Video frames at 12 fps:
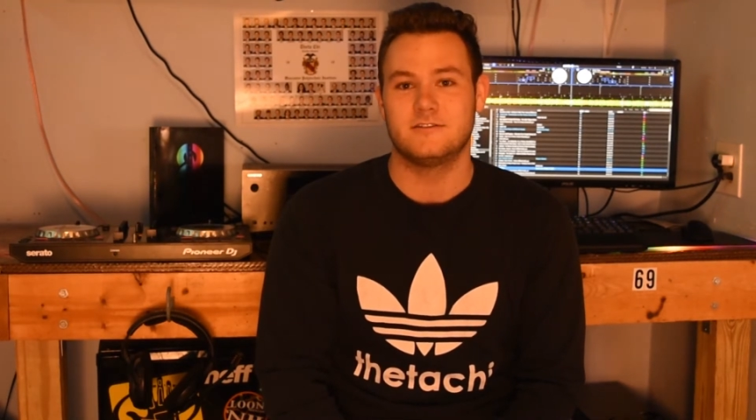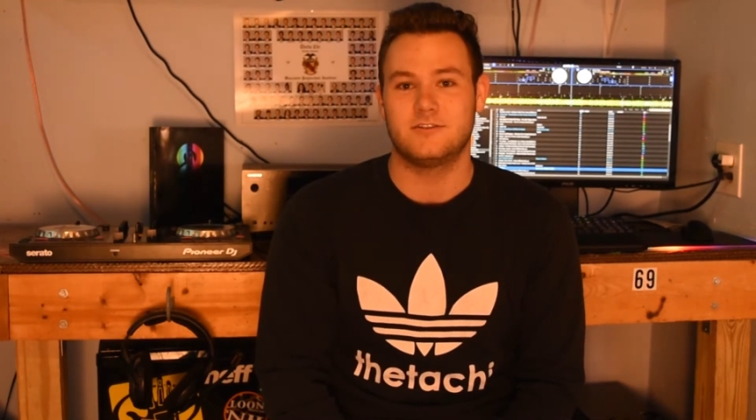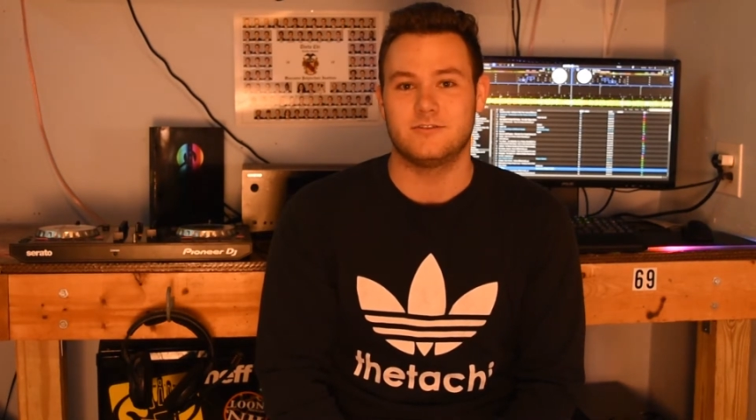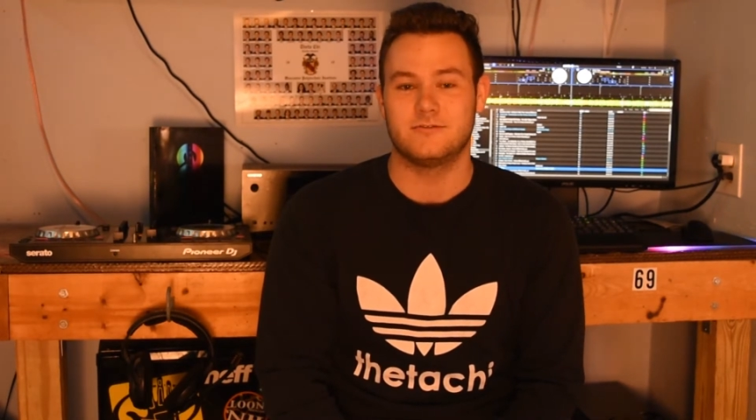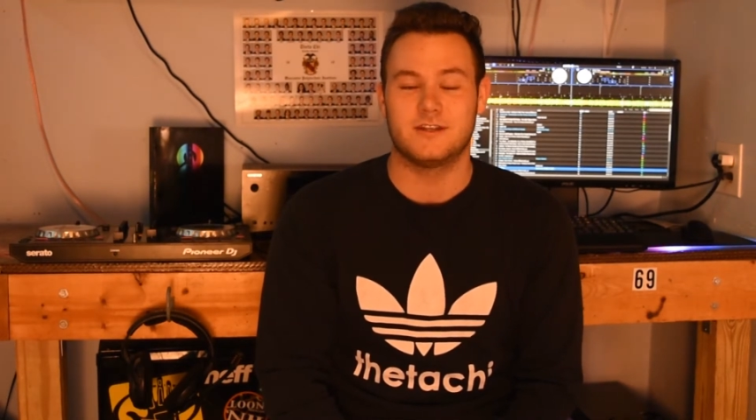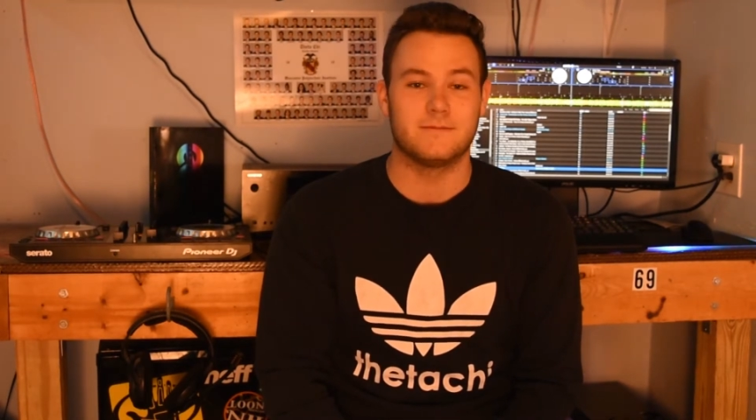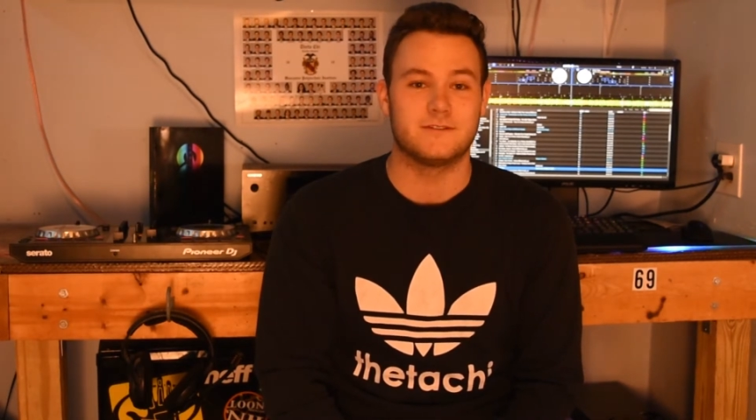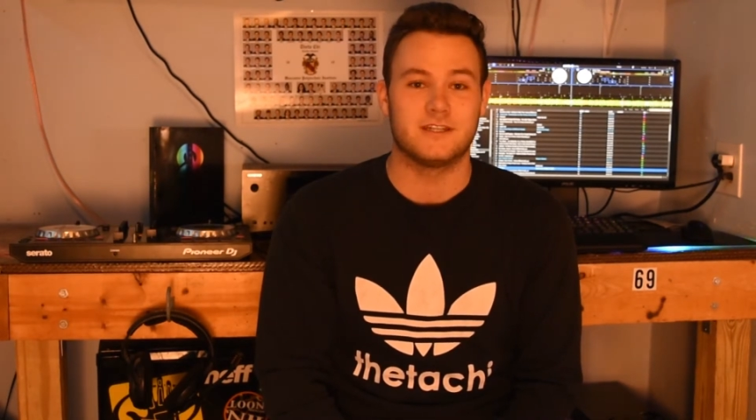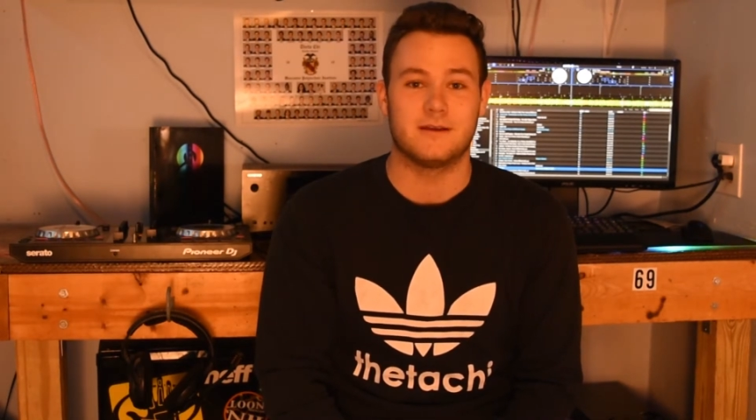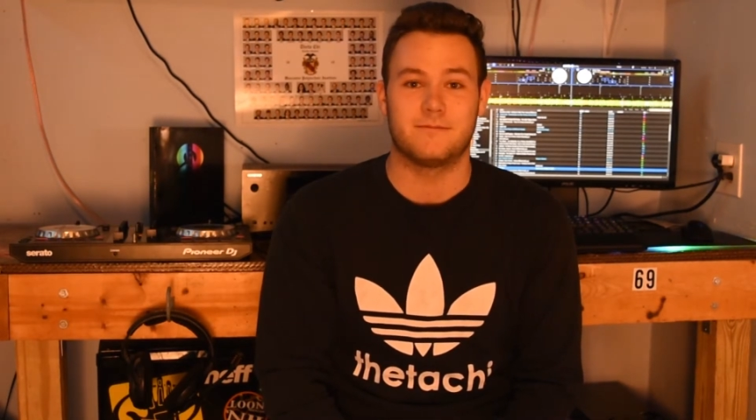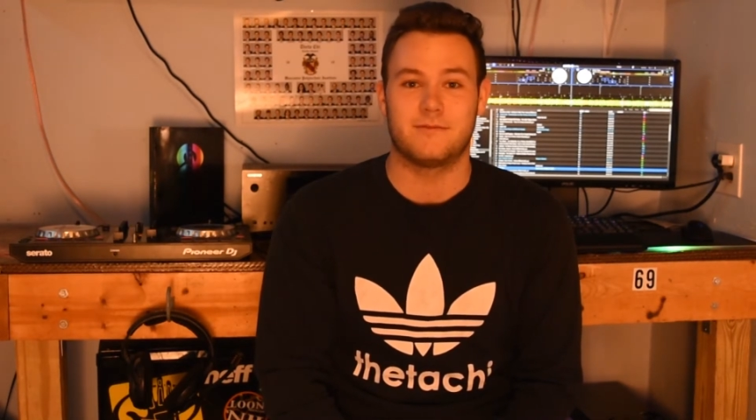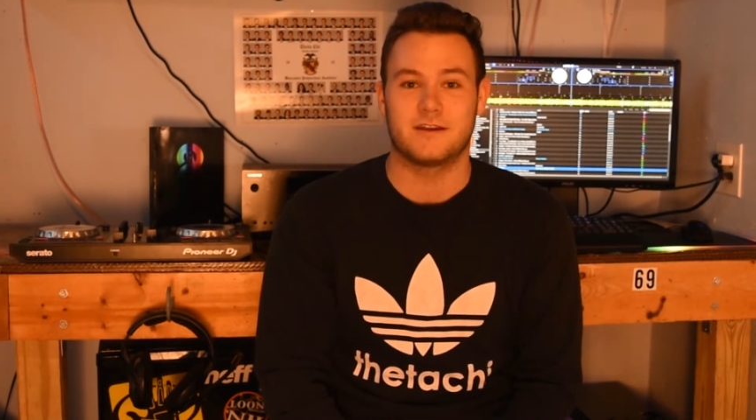to
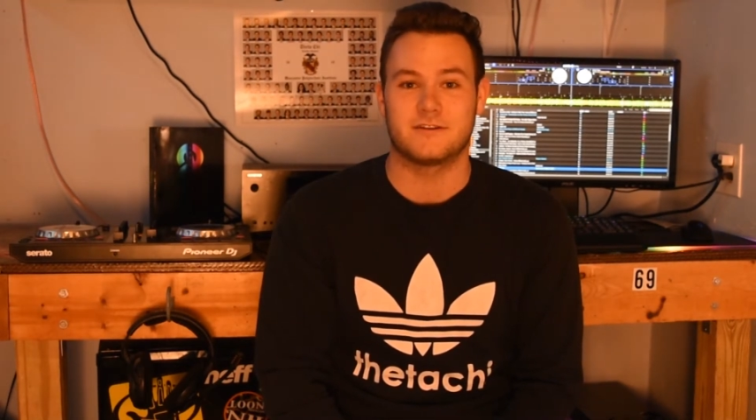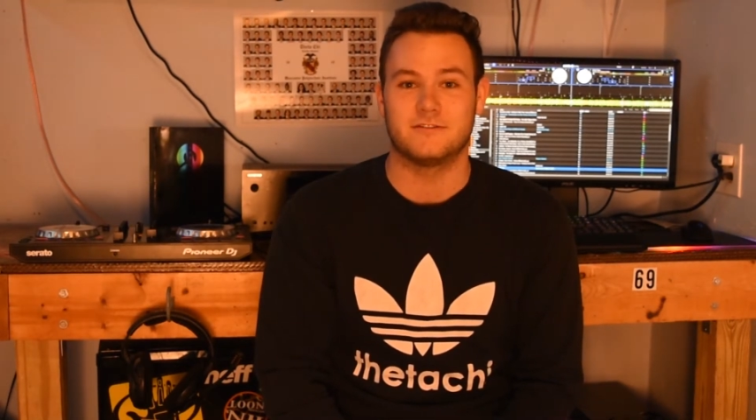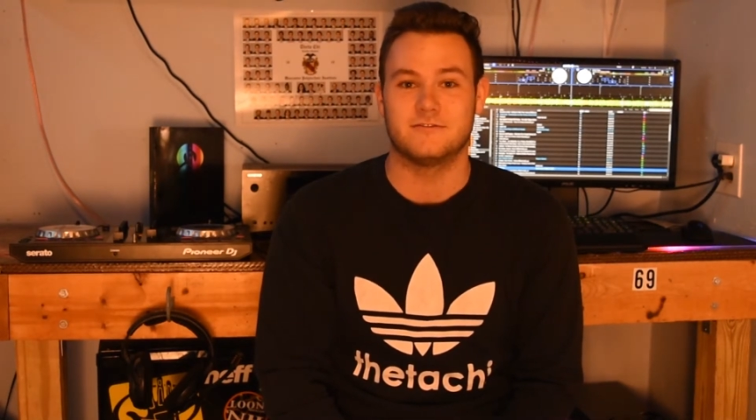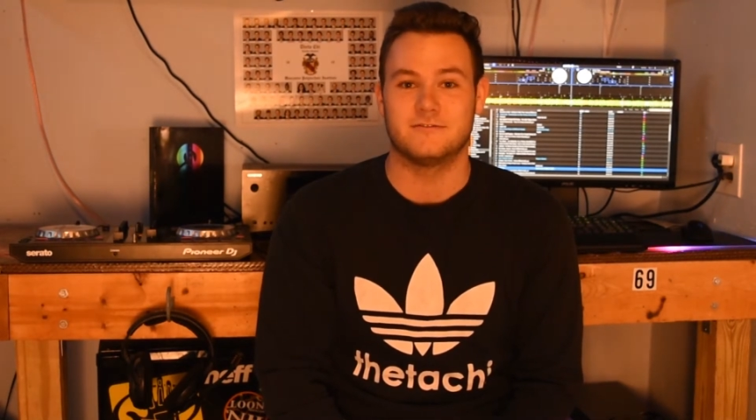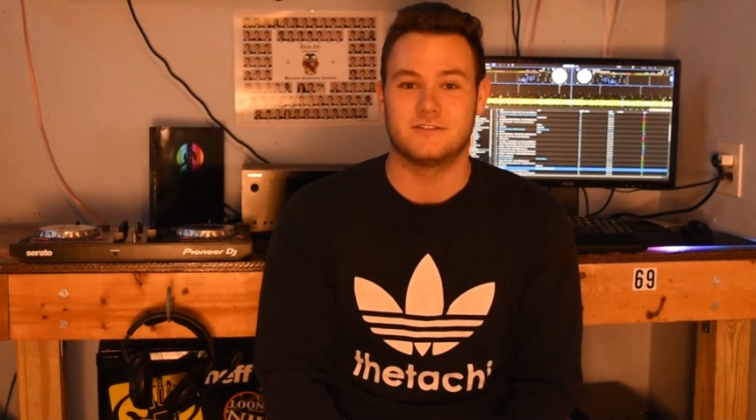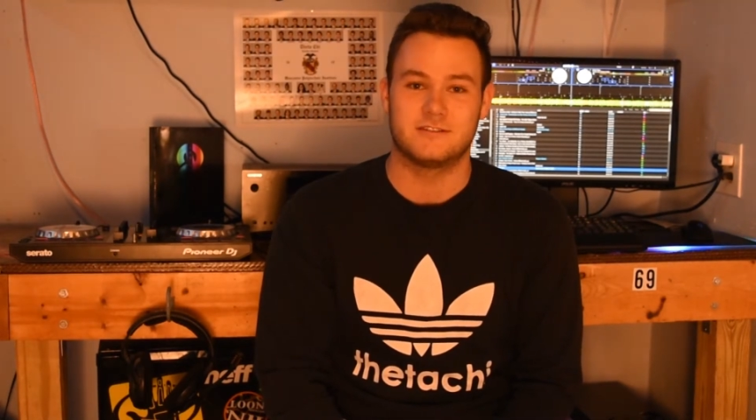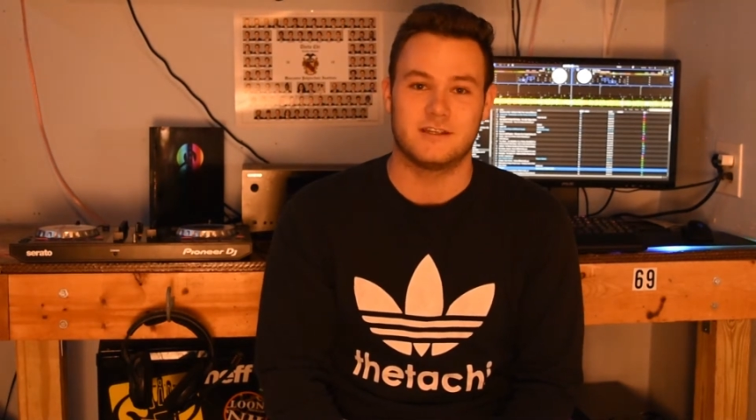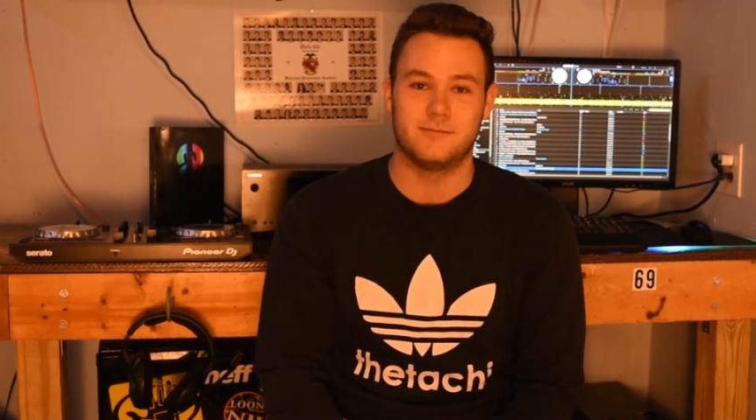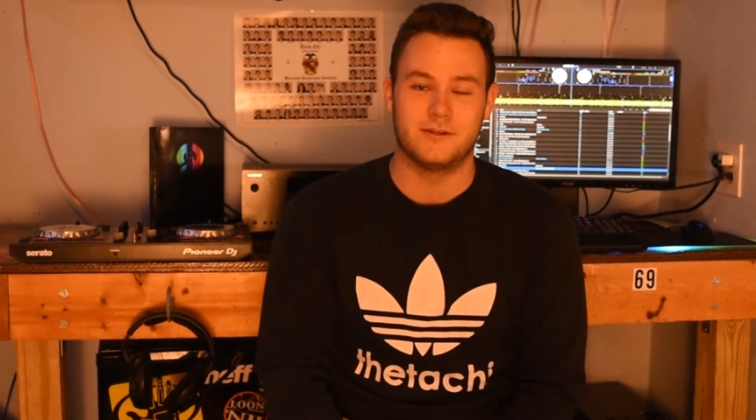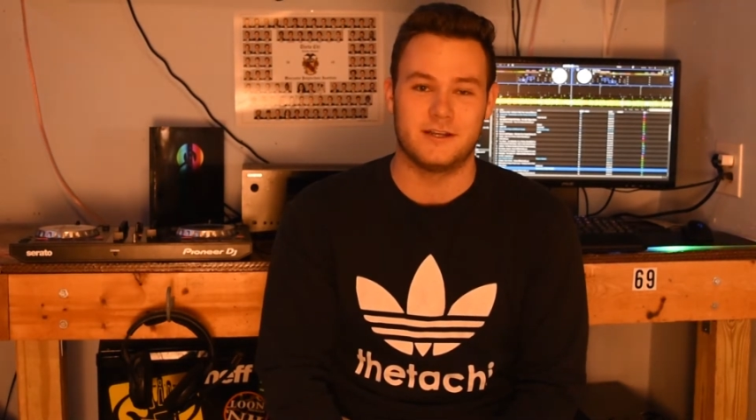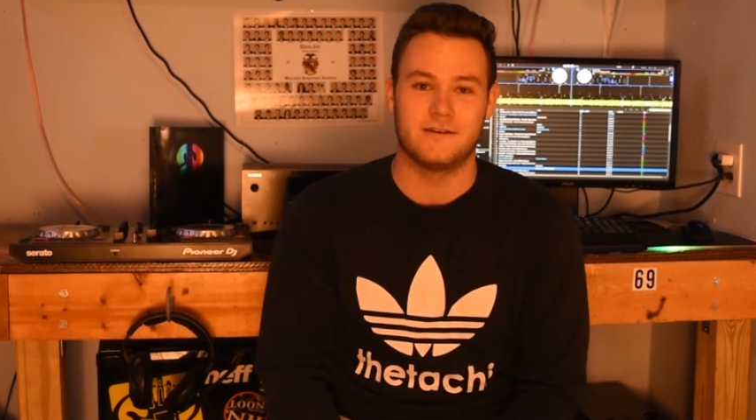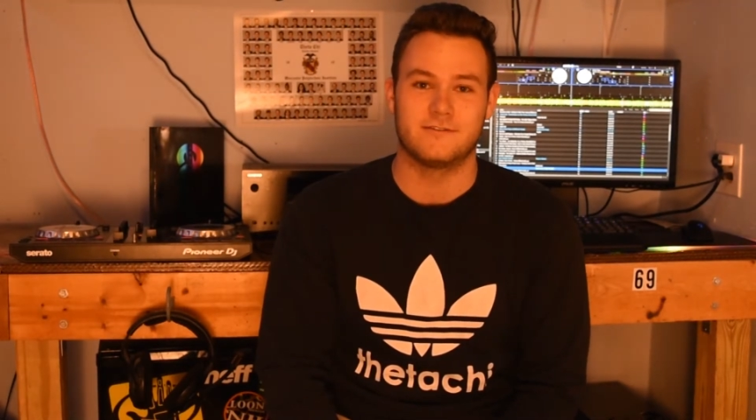dubstep that goes a
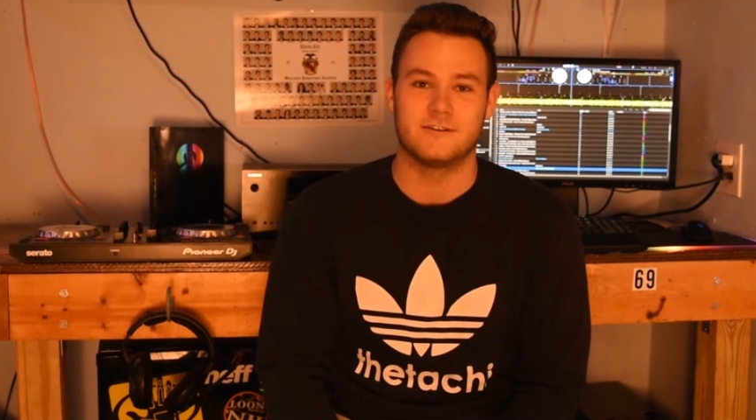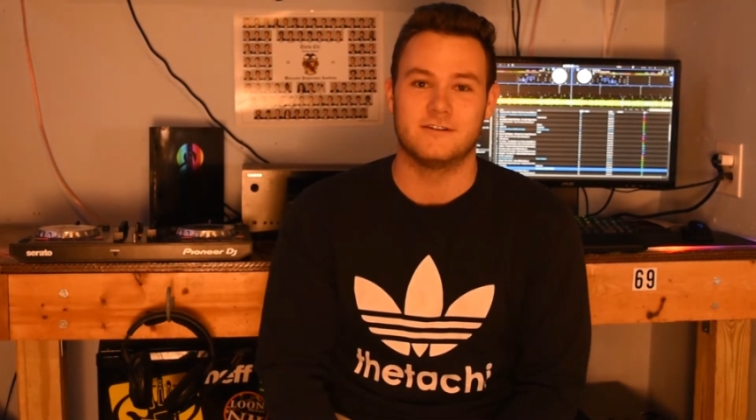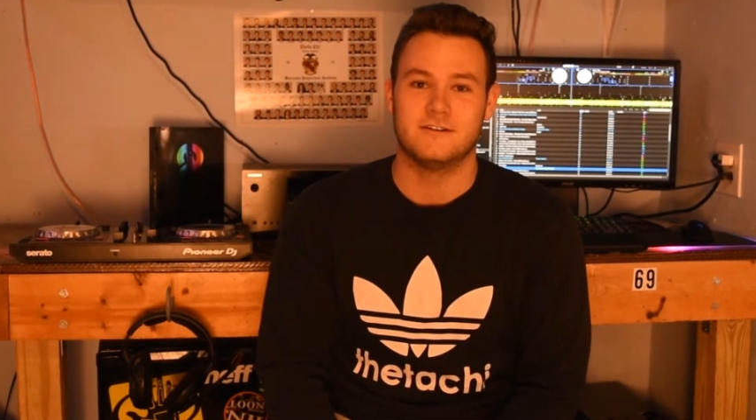bit heavier.